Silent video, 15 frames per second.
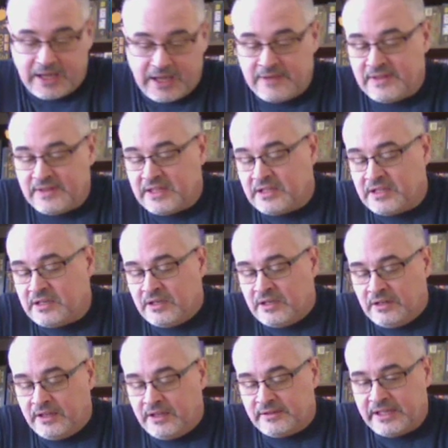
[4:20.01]
And
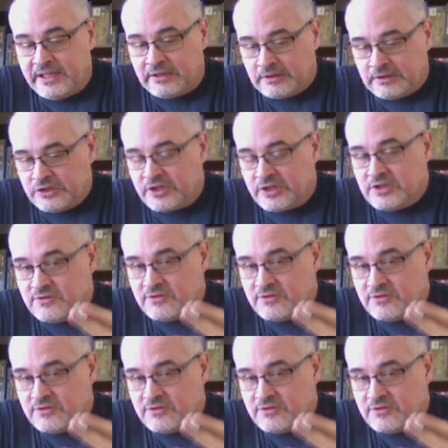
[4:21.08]
then later you can